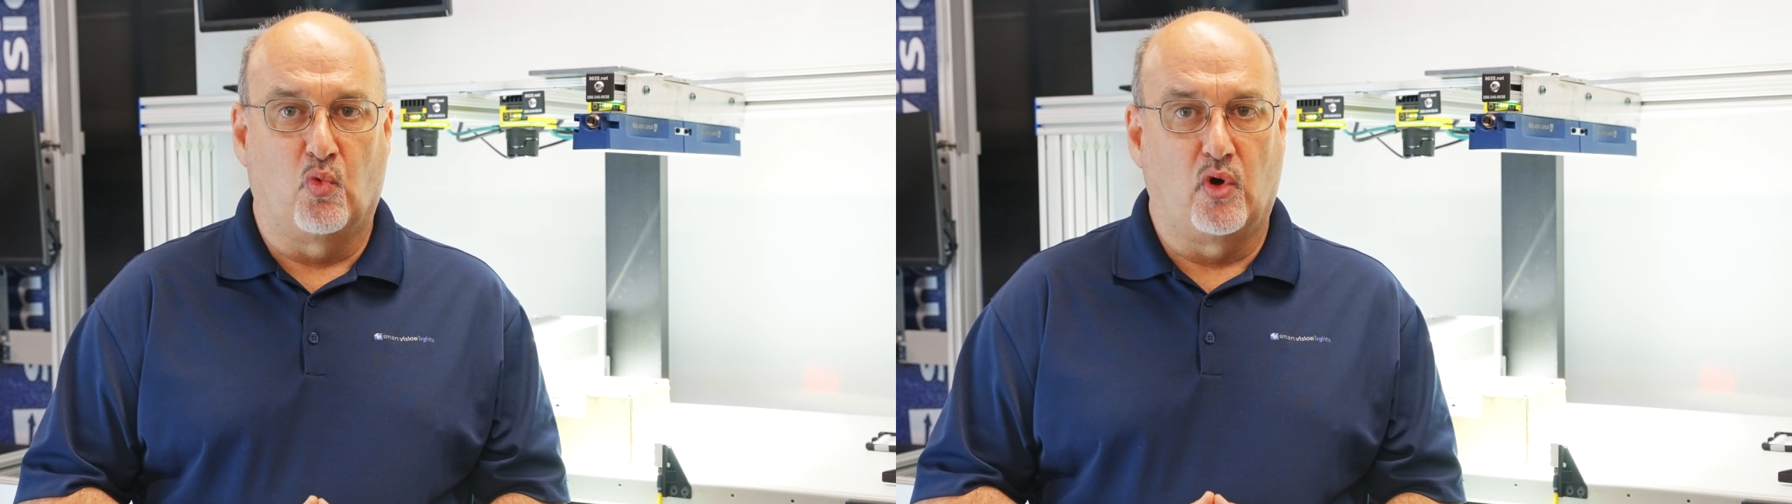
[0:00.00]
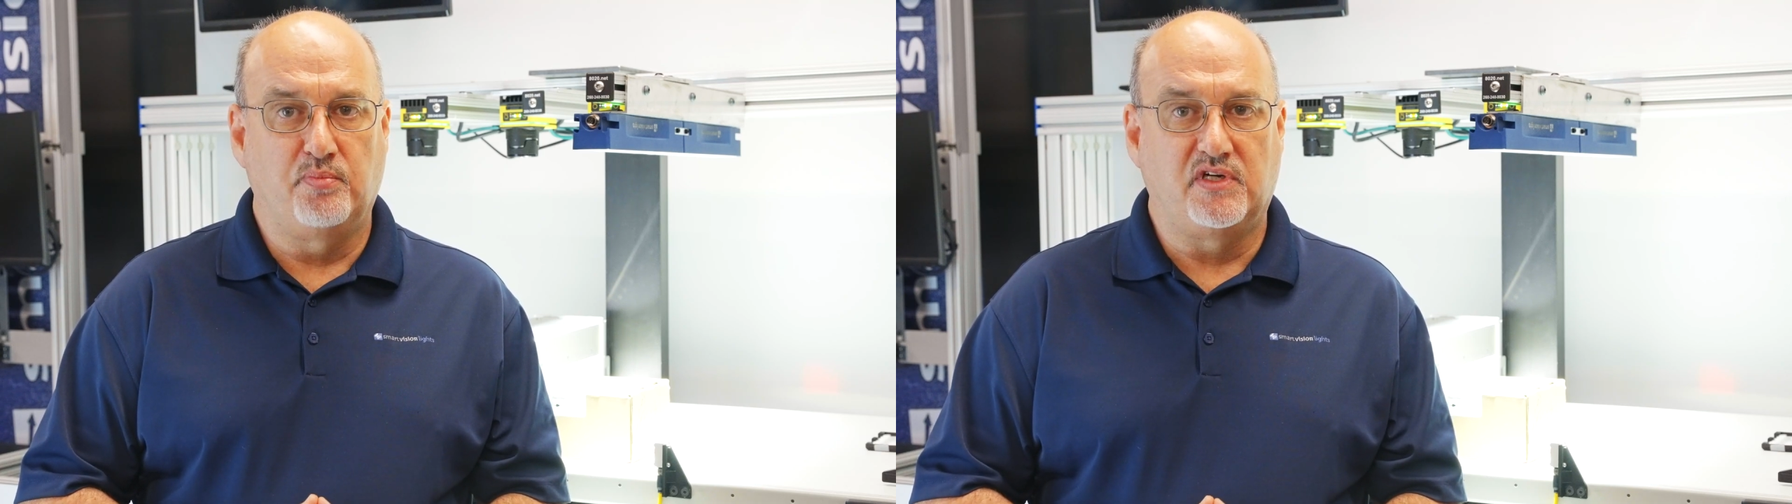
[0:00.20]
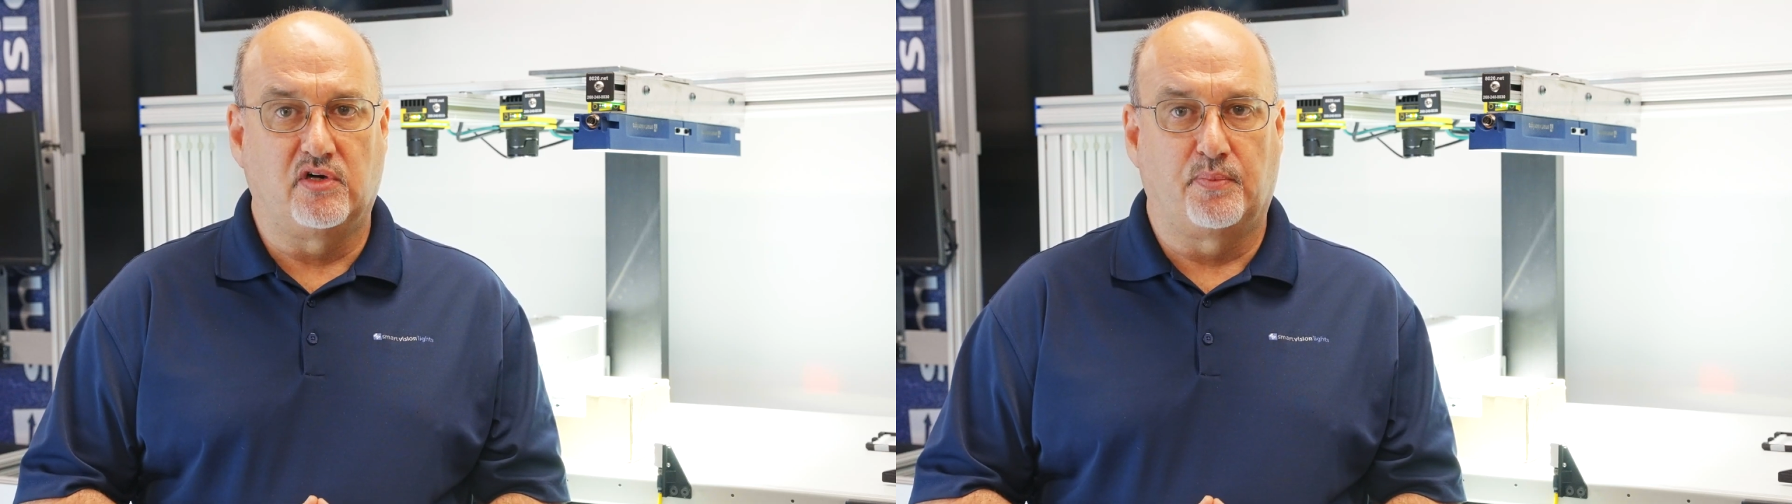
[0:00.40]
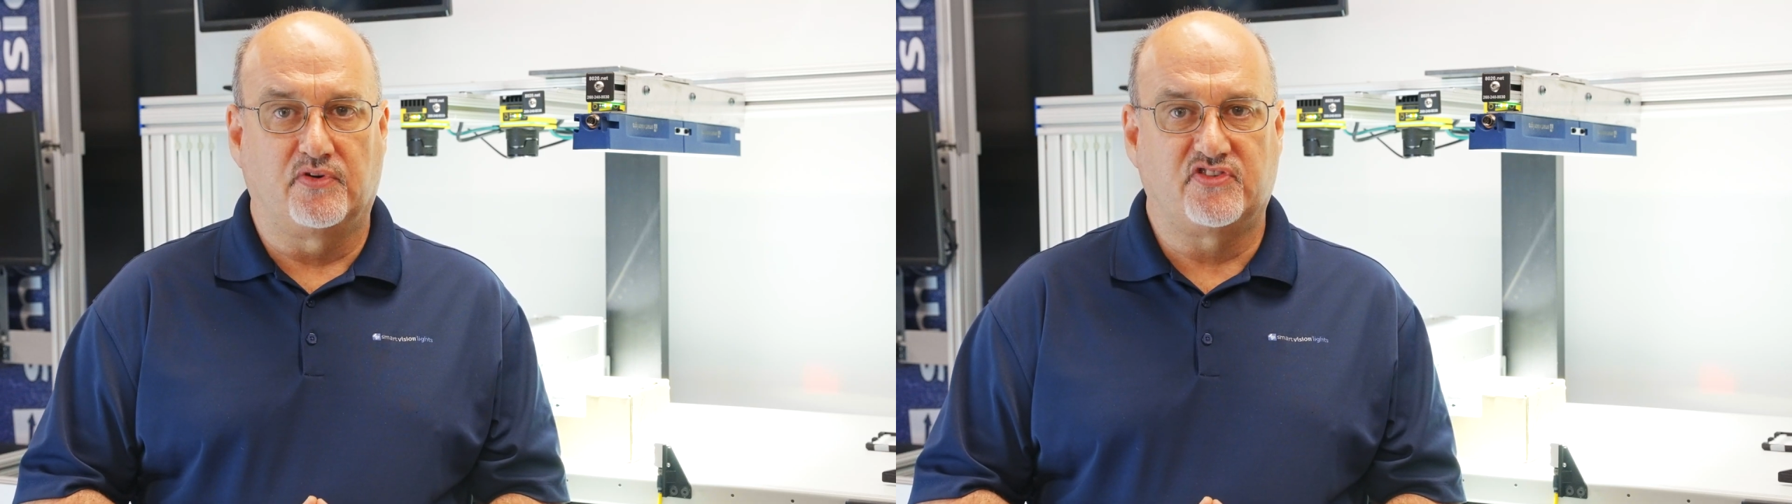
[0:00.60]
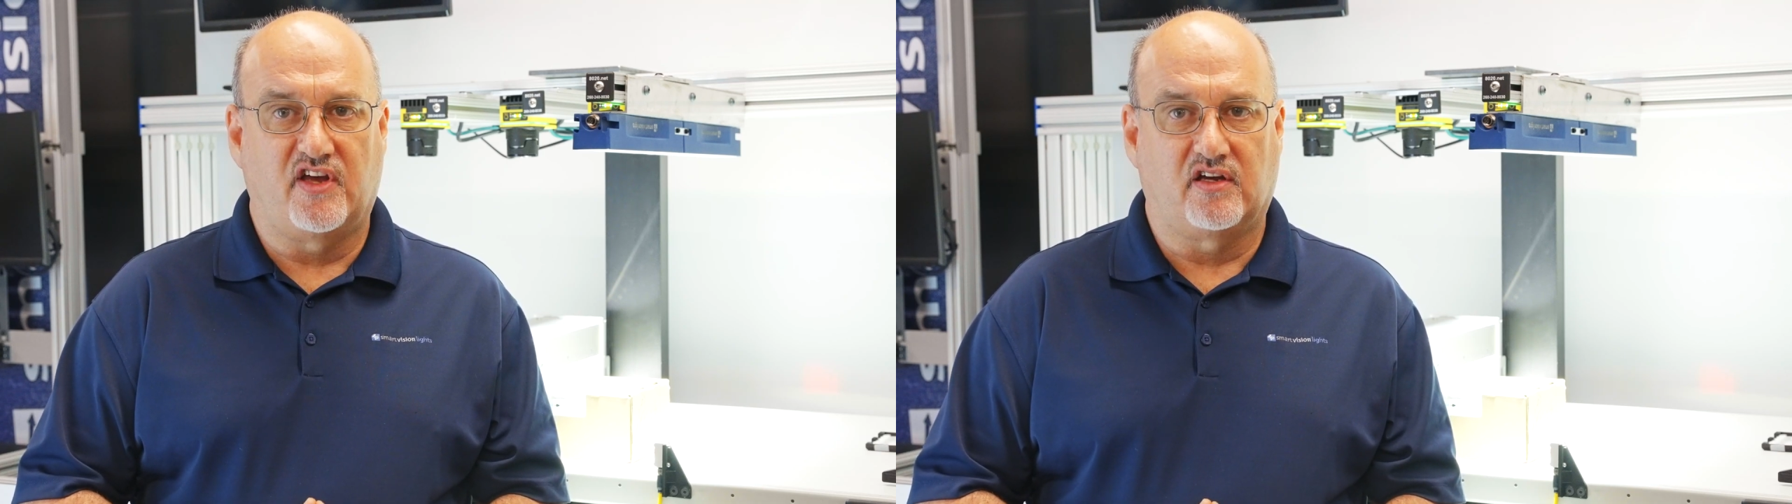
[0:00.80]
one meter per
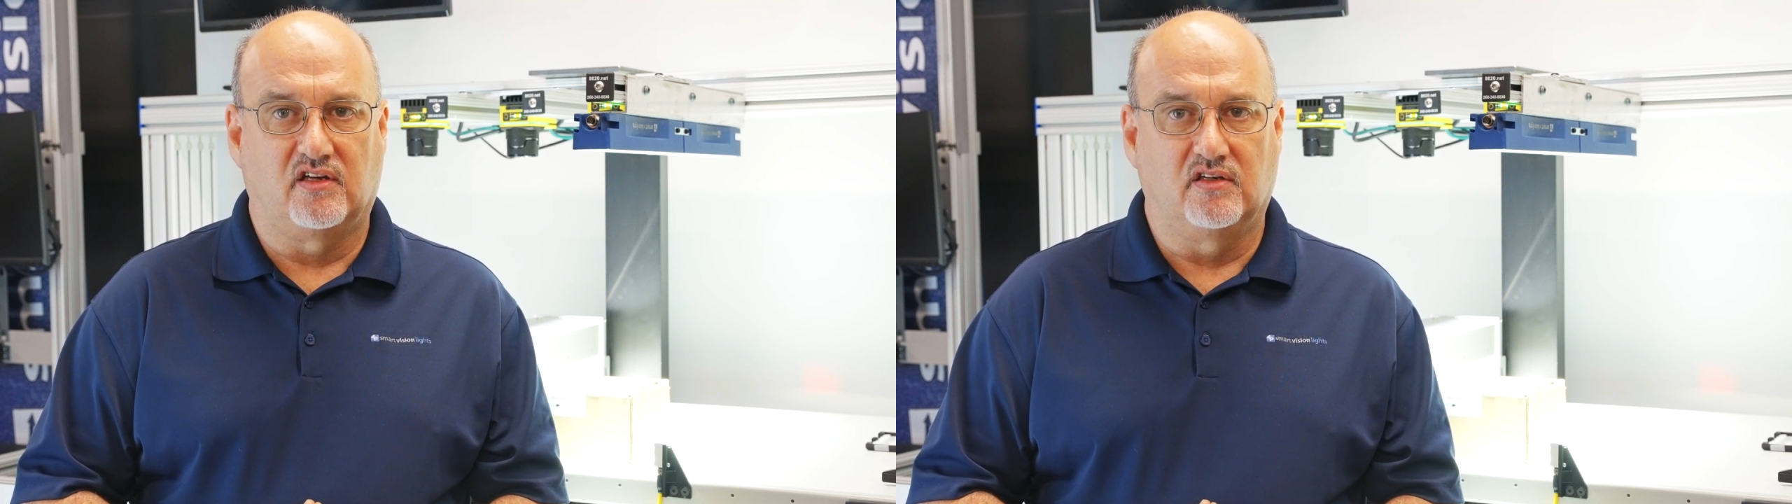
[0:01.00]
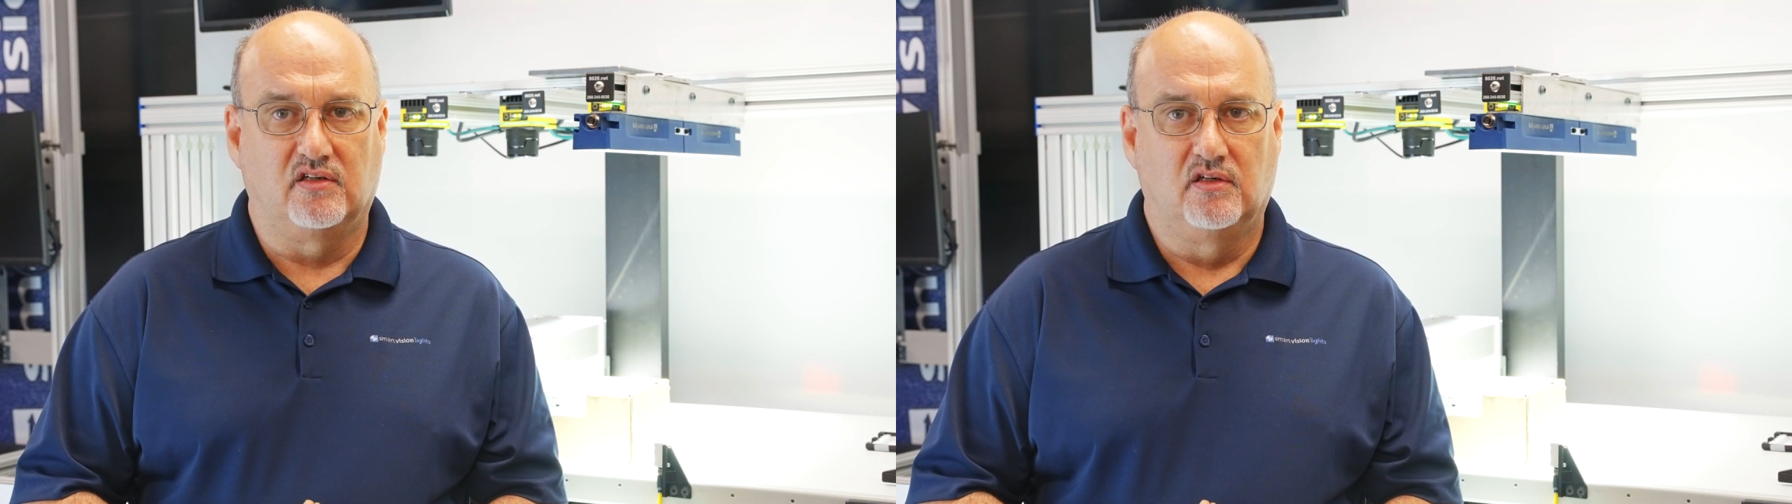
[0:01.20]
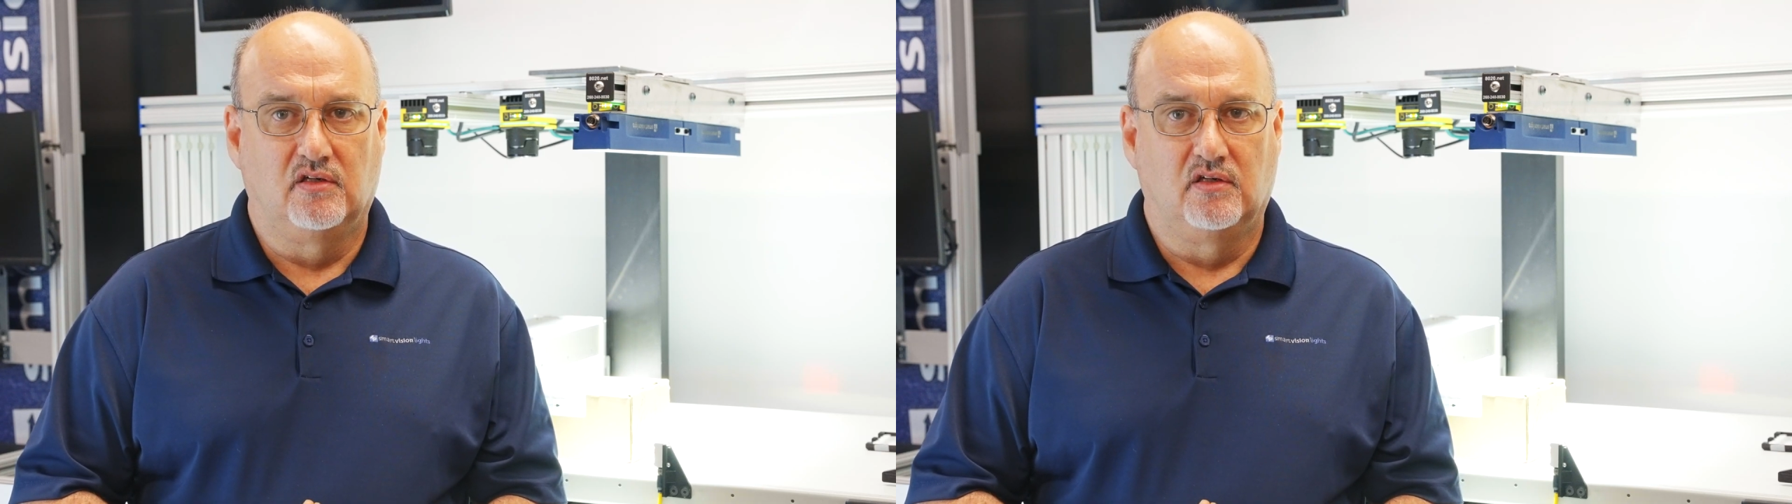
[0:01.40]
second,